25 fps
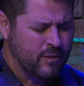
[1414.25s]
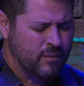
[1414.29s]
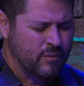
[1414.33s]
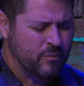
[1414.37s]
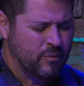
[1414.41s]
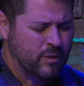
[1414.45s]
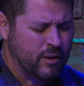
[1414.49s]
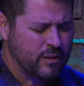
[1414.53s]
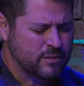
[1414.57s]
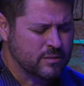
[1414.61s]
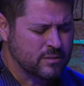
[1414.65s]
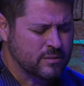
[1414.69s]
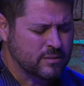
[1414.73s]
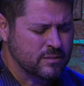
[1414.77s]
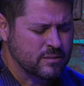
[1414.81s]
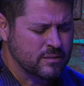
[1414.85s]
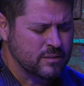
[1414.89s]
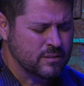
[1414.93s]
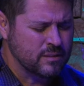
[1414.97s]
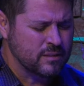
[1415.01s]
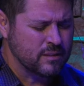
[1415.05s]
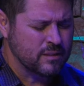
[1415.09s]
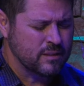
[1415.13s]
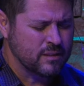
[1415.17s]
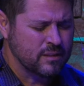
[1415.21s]
Lord, as
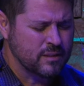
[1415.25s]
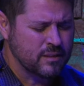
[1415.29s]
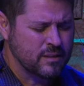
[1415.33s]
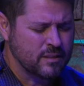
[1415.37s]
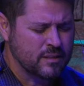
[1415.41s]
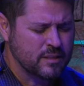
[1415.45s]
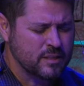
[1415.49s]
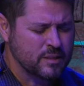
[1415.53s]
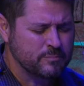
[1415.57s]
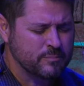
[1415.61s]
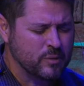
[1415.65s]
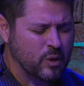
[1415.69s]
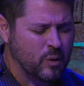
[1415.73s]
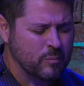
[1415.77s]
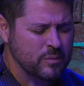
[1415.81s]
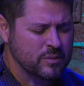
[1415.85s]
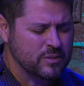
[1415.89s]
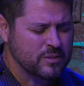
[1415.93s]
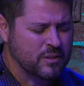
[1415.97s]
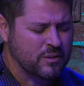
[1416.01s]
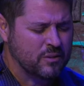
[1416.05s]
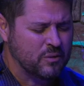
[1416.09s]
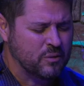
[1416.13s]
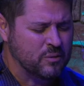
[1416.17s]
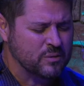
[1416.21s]
these
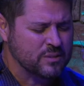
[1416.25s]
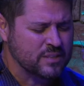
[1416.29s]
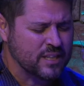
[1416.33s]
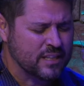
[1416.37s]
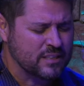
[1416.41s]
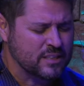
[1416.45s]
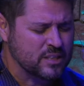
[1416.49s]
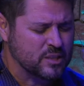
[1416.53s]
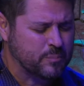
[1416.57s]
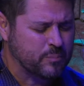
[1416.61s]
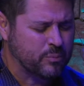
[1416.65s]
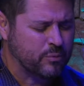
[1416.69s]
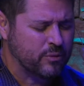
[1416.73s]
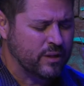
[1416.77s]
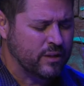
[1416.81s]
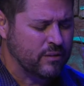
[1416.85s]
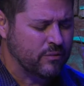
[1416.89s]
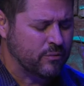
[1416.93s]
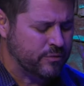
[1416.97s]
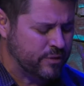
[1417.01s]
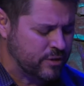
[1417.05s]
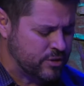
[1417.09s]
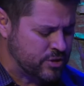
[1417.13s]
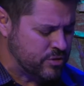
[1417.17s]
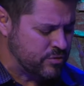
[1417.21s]
moments close, I just pray,
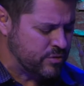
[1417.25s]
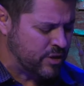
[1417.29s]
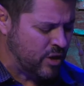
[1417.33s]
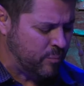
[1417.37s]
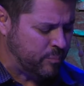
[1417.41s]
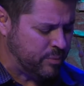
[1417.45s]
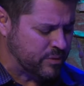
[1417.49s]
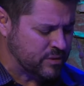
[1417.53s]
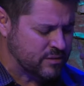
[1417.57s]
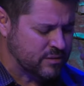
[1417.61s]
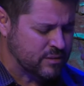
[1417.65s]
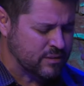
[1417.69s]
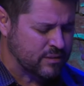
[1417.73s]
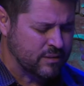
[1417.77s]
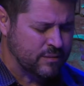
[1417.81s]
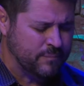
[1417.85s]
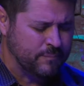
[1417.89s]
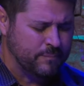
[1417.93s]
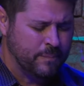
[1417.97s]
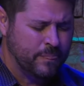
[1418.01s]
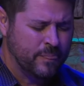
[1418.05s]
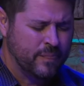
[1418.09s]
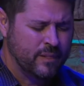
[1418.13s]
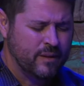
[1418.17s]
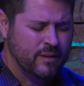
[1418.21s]
Lord, that you help us to,
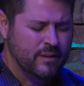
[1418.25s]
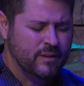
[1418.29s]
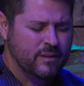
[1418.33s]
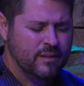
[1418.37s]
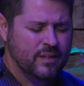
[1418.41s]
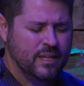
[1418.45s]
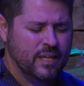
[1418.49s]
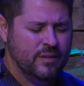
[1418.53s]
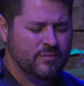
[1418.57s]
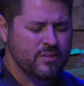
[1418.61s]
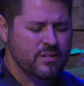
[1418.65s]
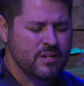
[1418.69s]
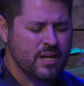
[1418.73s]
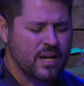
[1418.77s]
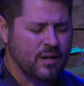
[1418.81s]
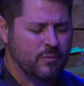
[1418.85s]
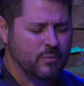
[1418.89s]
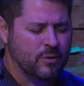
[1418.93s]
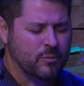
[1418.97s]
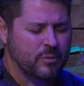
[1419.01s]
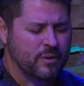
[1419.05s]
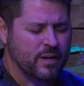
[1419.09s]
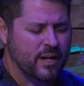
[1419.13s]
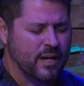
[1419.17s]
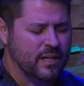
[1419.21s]
even now
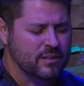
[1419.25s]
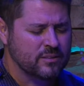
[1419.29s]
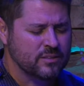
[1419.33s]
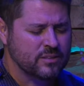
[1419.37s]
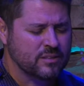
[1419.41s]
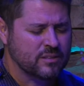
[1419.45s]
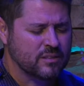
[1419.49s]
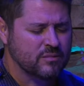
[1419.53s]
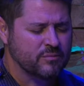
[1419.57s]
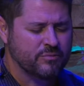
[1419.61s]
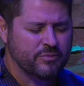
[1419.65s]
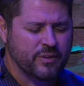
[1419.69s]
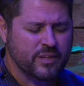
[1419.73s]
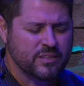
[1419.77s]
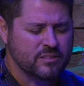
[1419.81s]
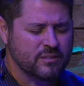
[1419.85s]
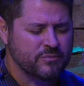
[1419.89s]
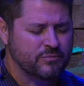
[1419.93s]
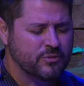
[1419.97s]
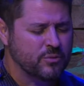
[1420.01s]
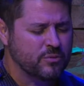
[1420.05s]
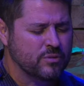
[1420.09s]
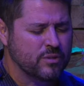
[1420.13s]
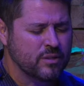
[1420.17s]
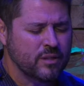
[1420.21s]
where we're at, just confess a
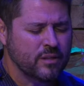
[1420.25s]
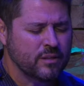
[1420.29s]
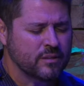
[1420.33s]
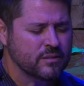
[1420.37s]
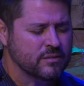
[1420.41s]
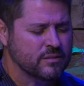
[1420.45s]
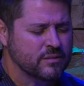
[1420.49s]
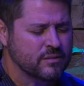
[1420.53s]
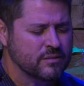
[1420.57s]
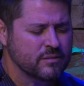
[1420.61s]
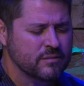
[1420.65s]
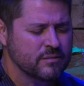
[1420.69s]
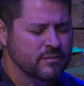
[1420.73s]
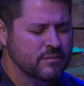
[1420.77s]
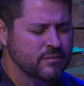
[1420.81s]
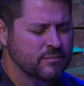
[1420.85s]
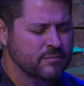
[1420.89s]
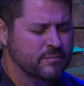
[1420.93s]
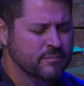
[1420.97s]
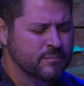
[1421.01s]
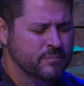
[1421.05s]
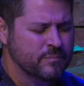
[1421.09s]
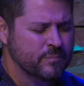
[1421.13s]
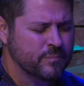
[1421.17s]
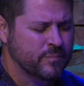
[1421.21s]
few things,
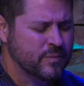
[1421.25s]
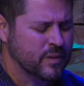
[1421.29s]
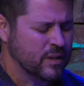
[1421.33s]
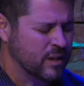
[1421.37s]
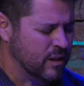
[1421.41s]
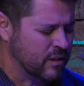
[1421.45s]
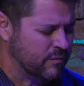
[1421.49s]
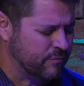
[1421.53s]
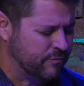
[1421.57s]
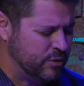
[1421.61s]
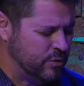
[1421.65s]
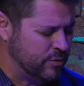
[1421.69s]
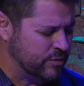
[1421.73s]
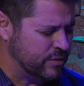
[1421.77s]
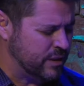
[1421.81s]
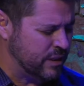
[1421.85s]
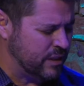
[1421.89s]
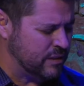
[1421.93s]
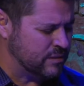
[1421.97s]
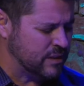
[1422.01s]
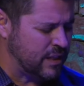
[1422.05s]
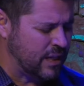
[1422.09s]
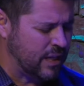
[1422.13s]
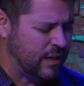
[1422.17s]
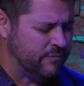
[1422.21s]
a few
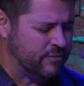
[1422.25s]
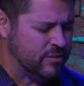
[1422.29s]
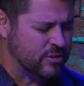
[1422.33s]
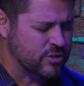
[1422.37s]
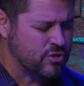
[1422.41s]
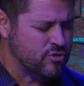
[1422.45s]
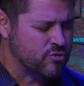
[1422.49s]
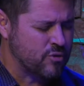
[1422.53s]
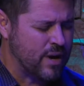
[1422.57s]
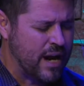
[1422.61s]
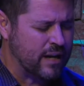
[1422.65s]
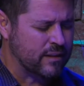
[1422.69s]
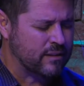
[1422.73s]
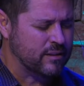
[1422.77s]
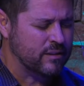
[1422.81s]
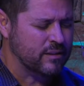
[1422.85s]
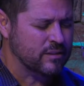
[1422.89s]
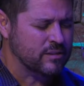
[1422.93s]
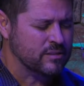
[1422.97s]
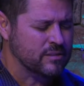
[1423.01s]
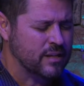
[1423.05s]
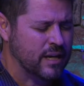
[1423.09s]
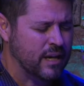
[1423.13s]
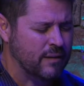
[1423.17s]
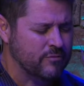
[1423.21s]
things that have distracted
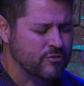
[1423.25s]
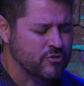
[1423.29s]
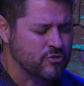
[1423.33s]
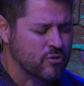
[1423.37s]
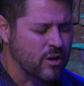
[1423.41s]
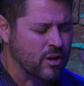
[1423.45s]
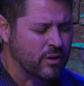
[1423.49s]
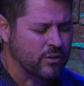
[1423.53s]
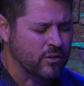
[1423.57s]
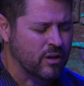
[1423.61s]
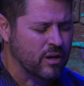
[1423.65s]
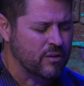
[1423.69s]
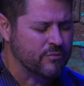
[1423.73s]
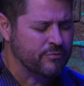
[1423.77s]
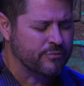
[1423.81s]
us, that have drawn our